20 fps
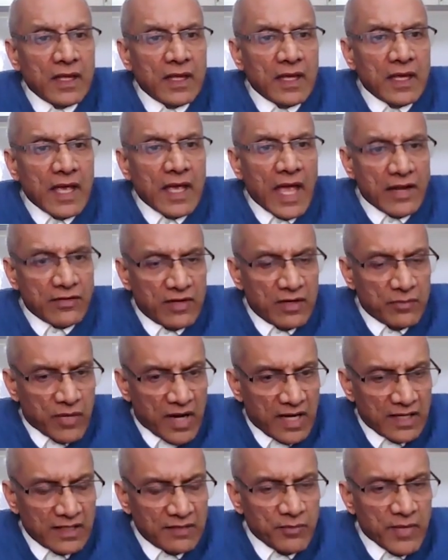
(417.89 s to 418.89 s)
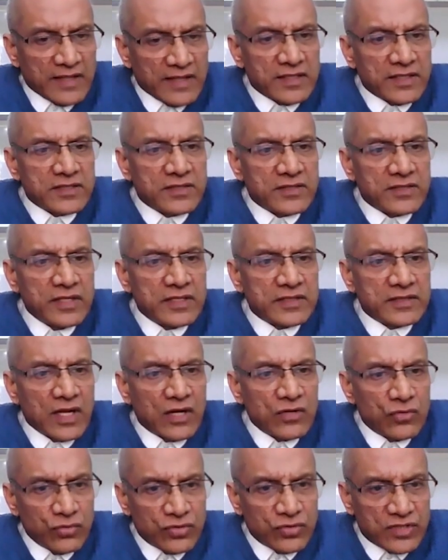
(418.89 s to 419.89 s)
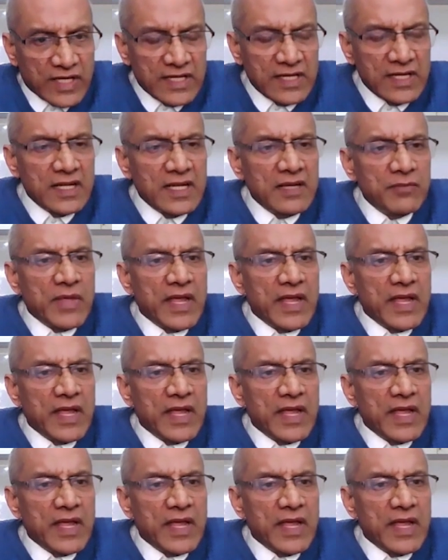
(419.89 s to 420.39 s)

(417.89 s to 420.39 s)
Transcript: And remand magistrates are routinely